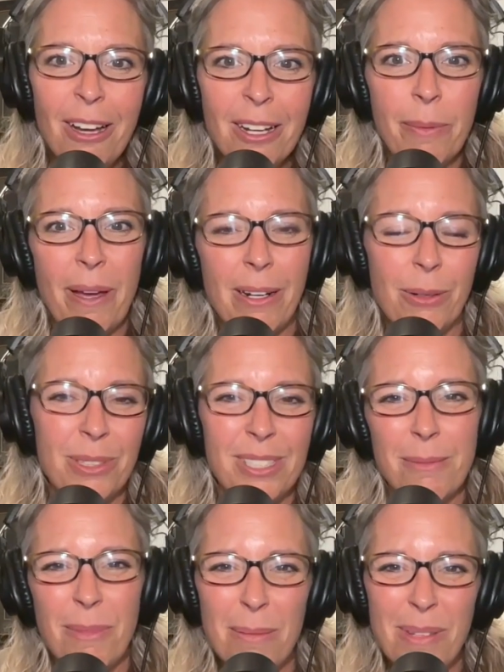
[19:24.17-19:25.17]
about it. Was it
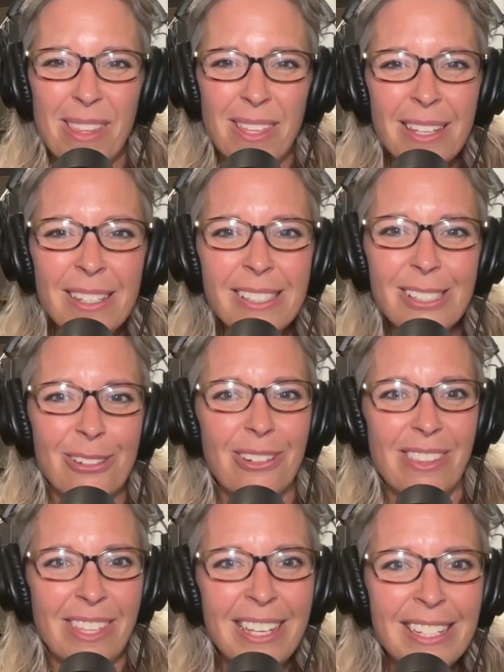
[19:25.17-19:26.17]
maybe this
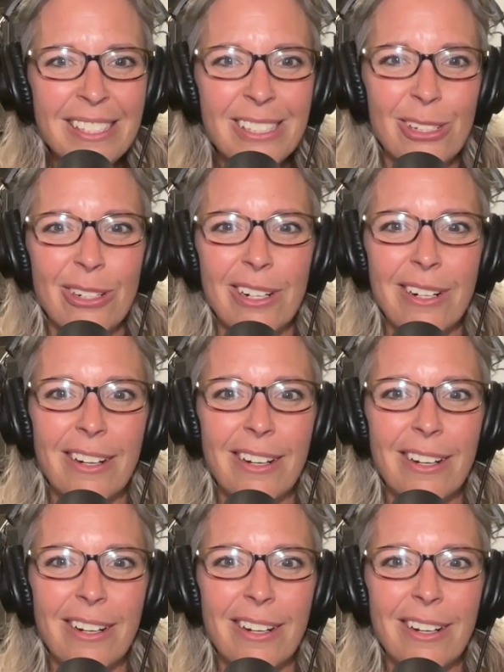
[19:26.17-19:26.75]
or,